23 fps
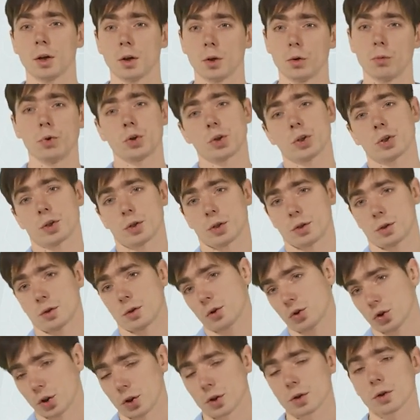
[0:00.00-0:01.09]
which is
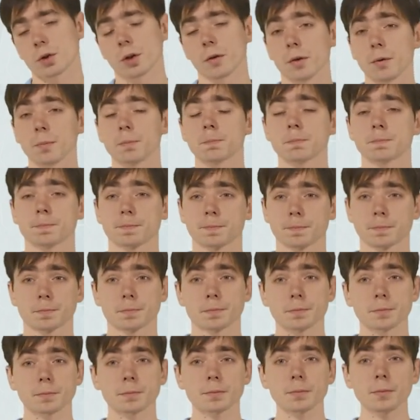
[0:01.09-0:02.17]
just 7.
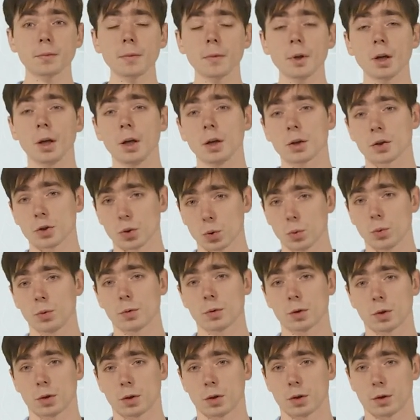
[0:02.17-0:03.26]
So
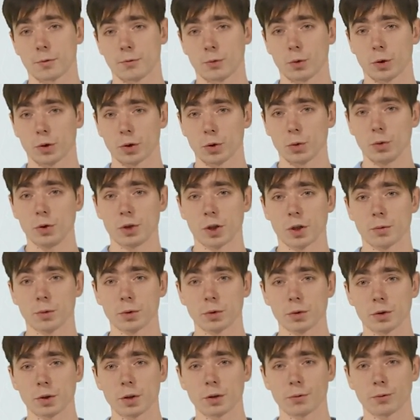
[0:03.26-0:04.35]
for q
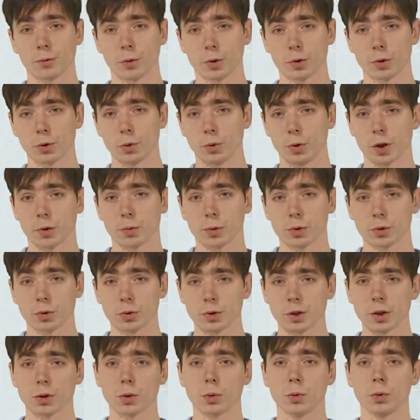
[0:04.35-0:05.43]
equal to
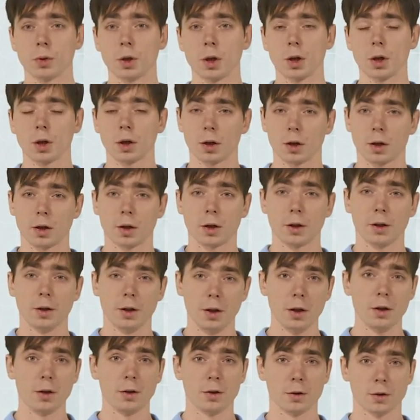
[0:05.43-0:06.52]
0,
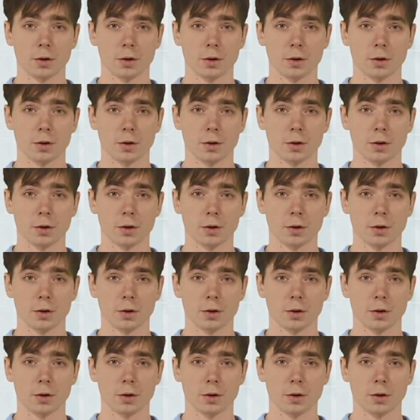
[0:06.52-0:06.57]
a